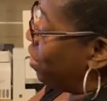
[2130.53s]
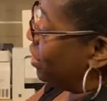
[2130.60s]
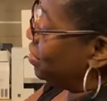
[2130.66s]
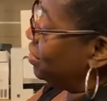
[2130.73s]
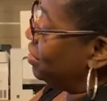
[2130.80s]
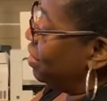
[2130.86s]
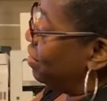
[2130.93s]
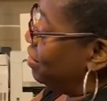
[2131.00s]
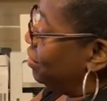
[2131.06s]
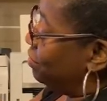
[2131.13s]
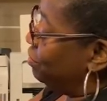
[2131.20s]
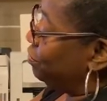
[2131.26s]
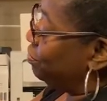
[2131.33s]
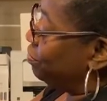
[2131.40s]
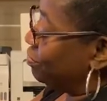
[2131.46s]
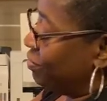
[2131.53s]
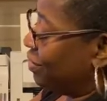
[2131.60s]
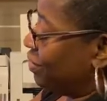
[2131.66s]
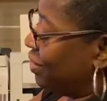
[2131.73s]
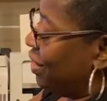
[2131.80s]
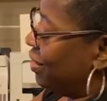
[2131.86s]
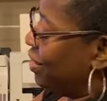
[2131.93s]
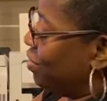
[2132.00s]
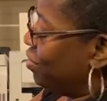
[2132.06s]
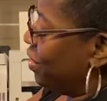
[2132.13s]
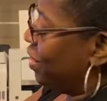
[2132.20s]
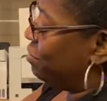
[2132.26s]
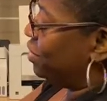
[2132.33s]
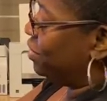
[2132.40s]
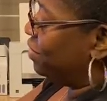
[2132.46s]
watching I think her
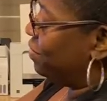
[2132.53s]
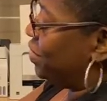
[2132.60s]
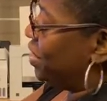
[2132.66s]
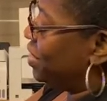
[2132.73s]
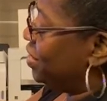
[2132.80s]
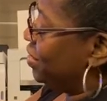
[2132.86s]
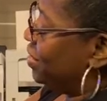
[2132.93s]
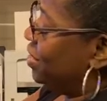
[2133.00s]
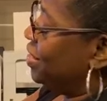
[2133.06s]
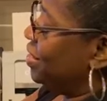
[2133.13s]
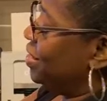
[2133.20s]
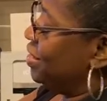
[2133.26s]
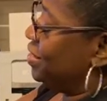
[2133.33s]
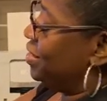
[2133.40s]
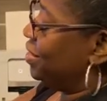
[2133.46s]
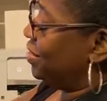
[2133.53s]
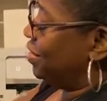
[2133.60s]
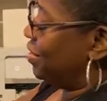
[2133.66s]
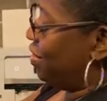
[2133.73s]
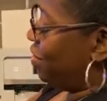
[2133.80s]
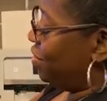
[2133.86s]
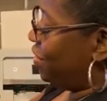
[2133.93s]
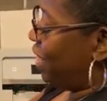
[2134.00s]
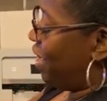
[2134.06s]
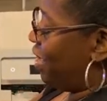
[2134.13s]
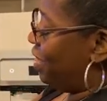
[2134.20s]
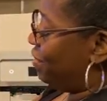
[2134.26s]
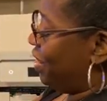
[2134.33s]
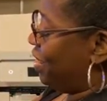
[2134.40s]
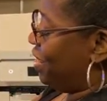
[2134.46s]
name was Davita. Did her
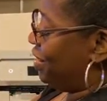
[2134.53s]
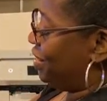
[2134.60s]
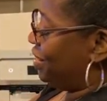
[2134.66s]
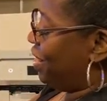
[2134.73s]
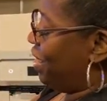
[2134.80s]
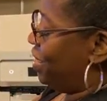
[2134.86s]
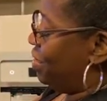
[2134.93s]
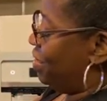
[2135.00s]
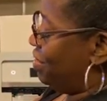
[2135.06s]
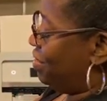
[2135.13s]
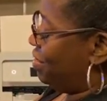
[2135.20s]
live last night.